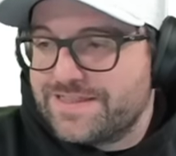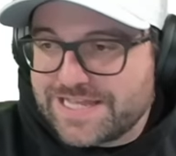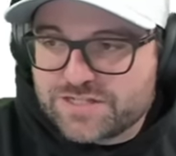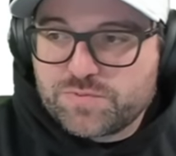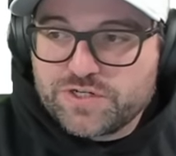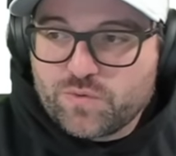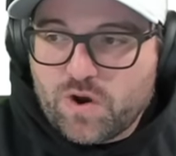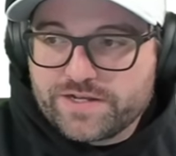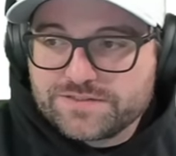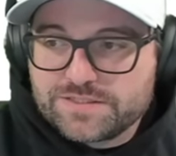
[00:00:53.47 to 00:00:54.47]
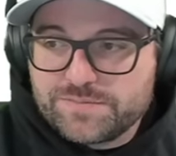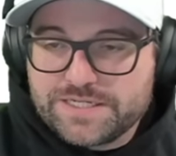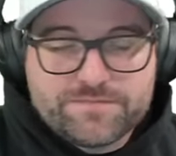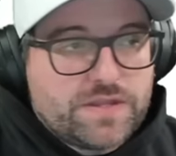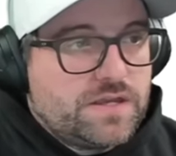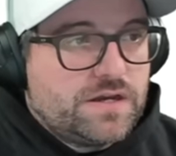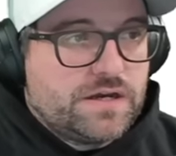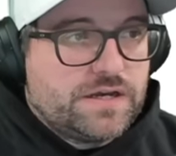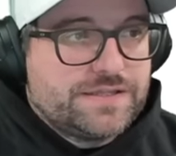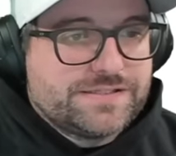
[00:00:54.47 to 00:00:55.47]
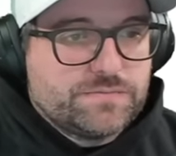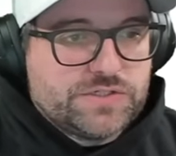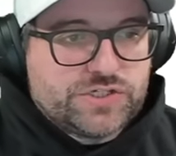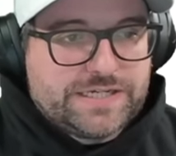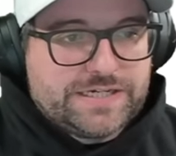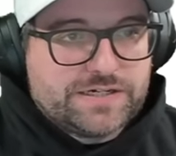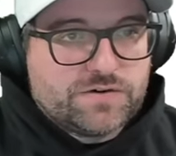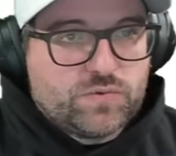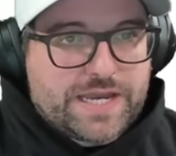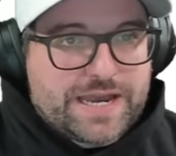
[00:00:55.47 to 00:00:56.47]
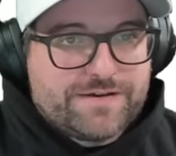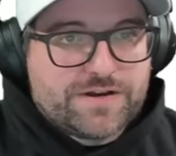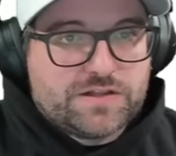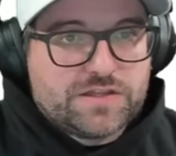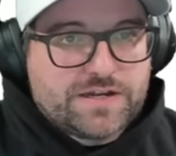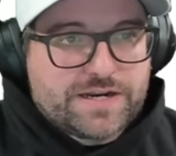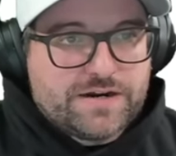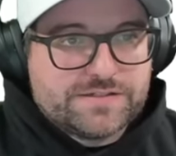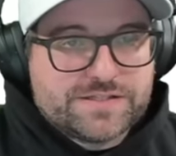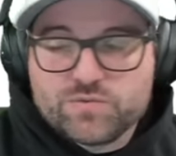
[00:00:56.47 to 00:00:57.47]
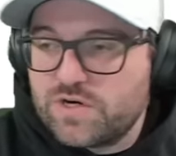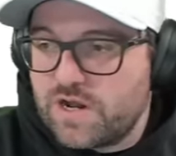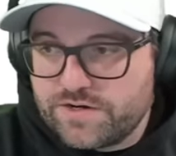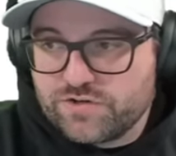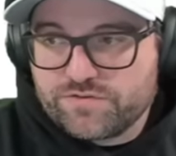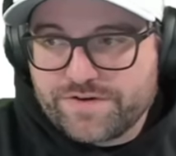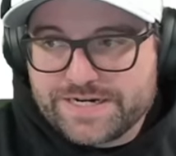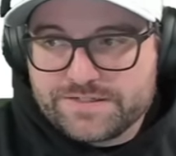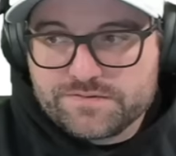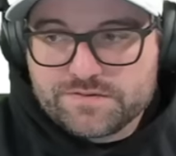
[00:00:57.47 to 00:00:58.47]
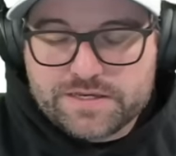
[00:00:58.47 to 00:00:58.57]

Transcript: That's pretty wild to me. Uh, this submission here, we have a lot of cards that were undergraded.